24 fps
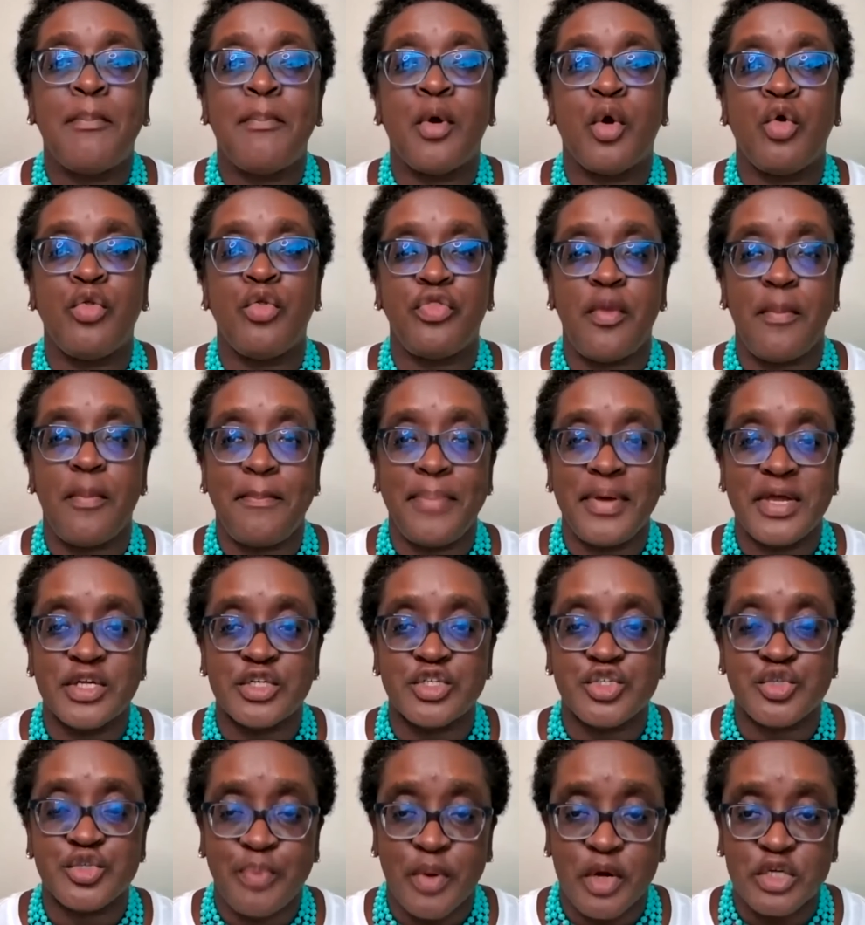both
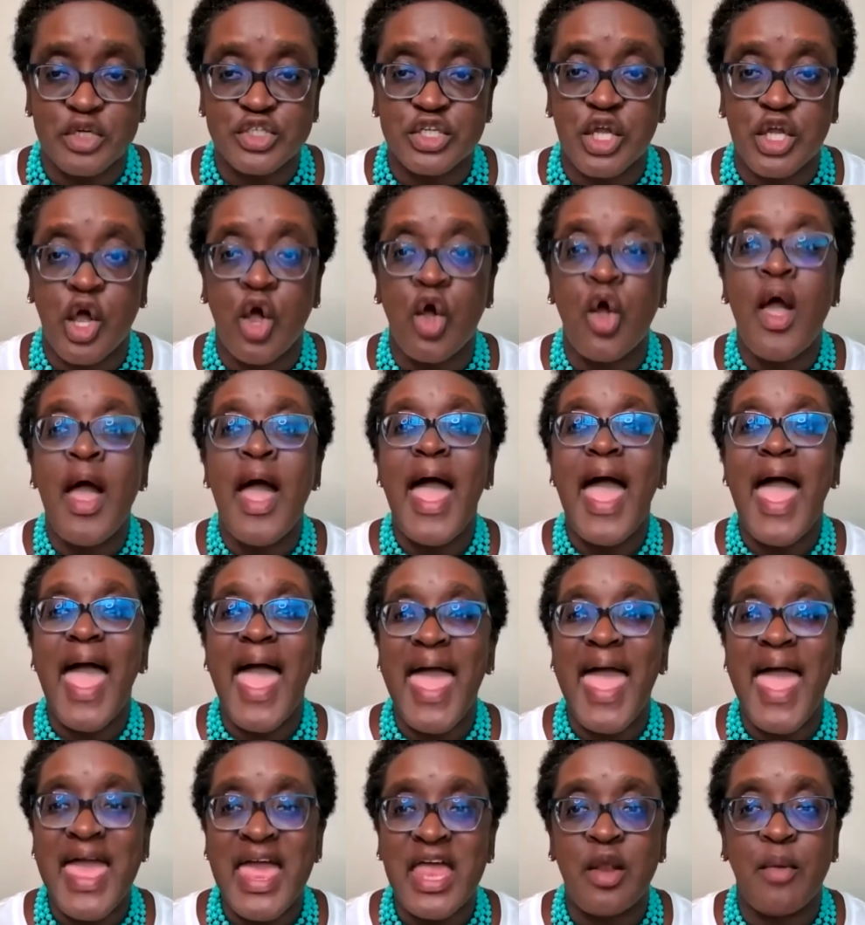personal
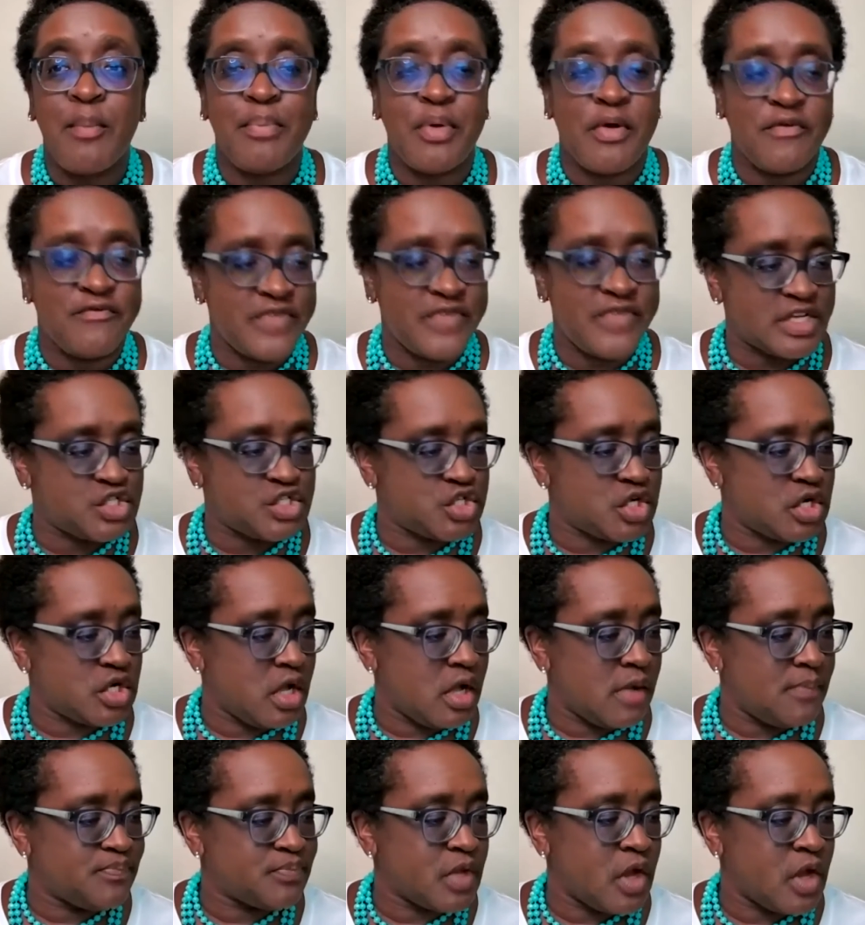and
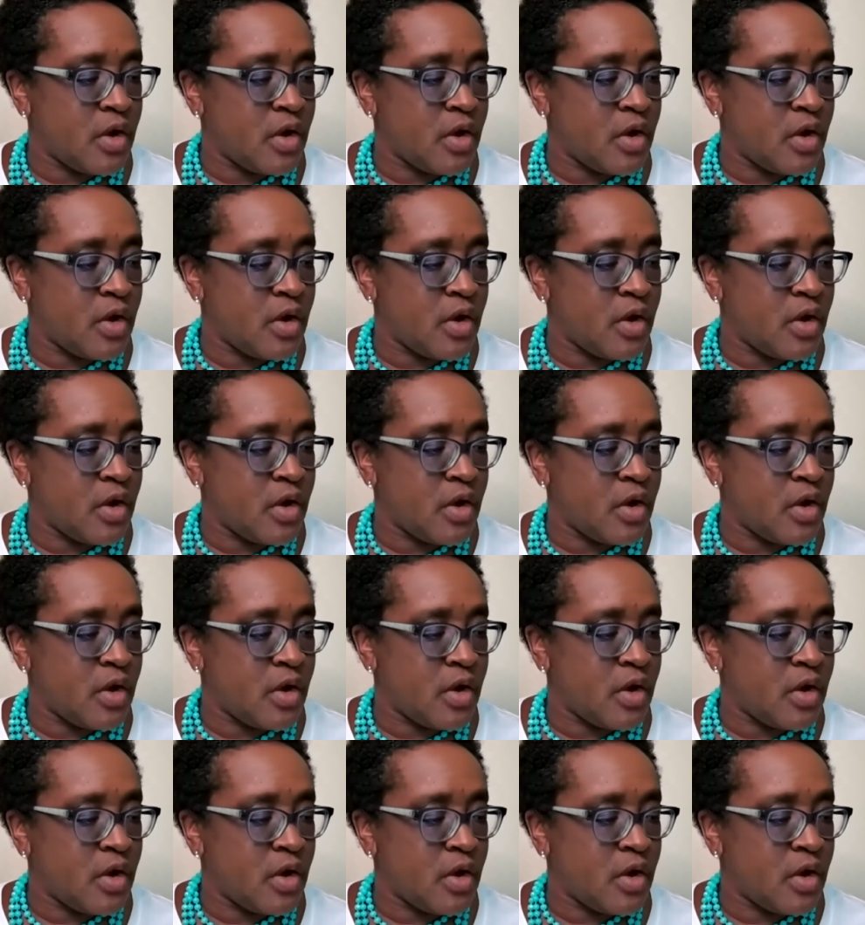professional.